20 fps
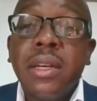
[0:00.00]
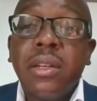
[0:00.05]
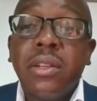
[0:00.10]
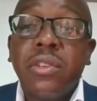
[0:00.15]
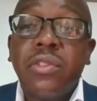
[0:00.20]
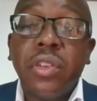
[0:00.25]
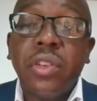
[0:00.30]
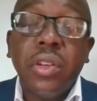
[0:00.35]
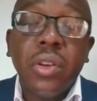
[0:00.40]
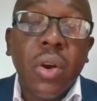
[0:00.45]

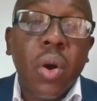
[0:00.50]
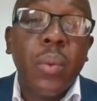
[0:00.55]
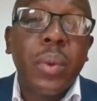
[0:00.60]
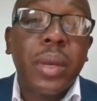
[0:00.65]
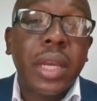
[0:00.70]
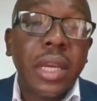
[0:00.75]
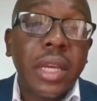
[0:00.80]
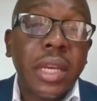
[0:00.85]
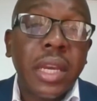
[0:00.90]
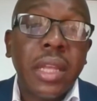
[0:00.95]
to see how
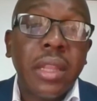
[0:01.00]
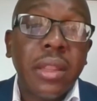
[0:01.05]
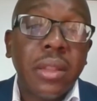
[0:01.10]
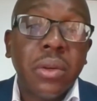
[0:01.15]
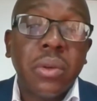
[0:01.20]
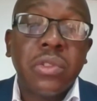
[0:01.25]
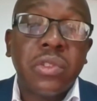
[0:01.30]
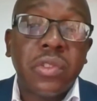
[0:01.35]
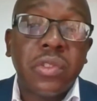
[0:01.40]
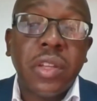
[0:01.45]
we can get
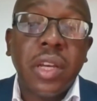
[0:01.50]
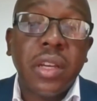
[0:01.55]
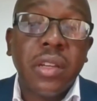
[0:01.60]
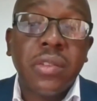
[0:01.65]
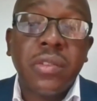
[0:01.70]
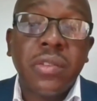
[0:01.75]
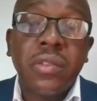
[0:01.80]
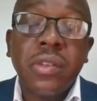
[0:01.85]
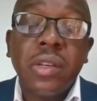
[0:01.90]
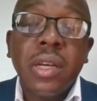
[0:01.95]
those
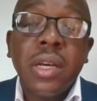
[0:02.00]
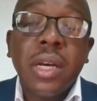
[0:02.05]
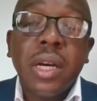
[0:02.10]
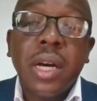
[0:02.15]
things